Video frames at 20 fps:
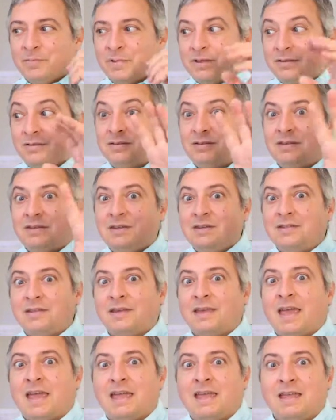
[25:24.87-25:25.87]
see the
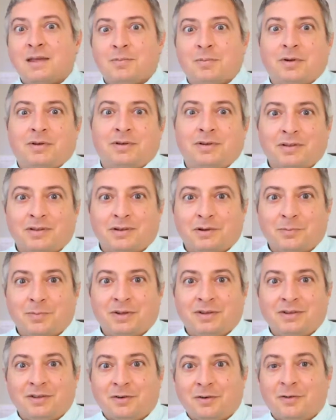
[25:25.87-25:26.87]
game a little
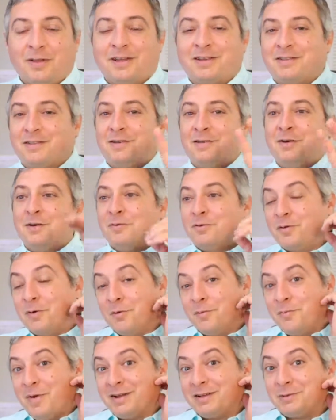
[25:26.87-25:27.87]
bit, you know, like the
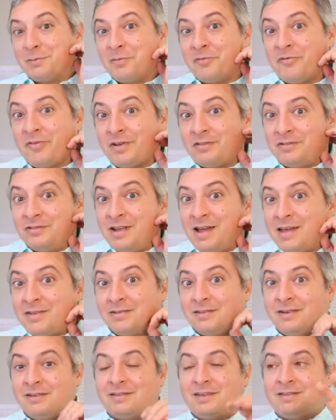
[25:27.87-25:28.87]
going back to professional
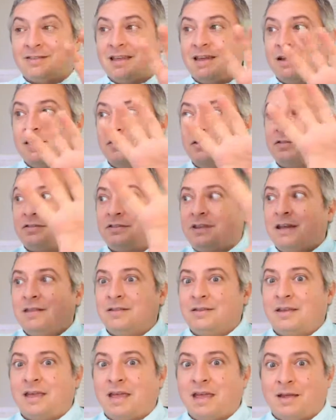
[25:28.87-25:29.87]
athletes, like they understand
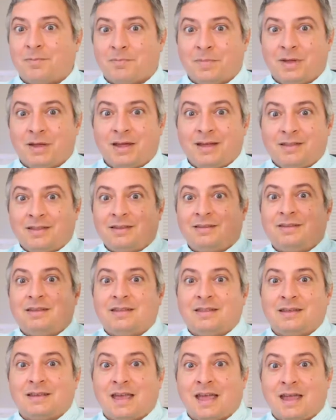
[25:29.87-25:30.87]
the game. They
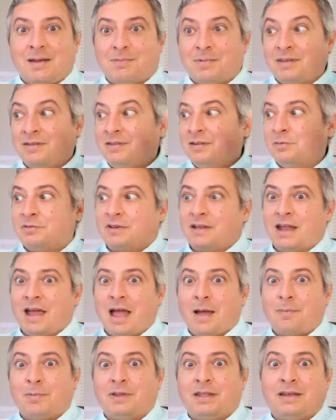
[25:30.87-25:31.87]
see the game. They see what's going to
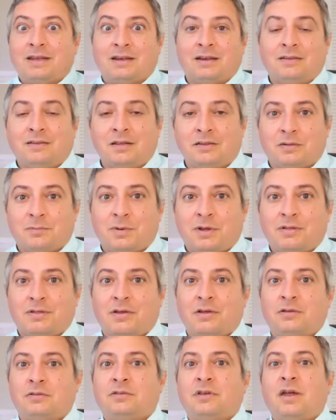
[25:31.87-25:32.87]
happen. They can anticipate
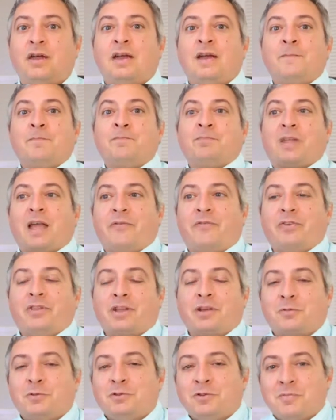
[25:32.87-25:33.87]
things. I feel
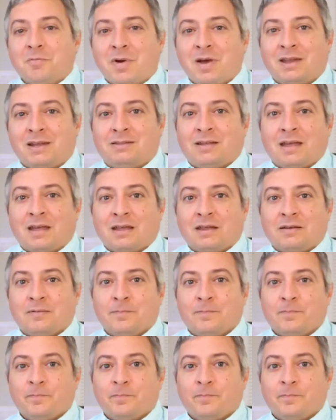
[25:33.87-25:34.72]
like when you meditate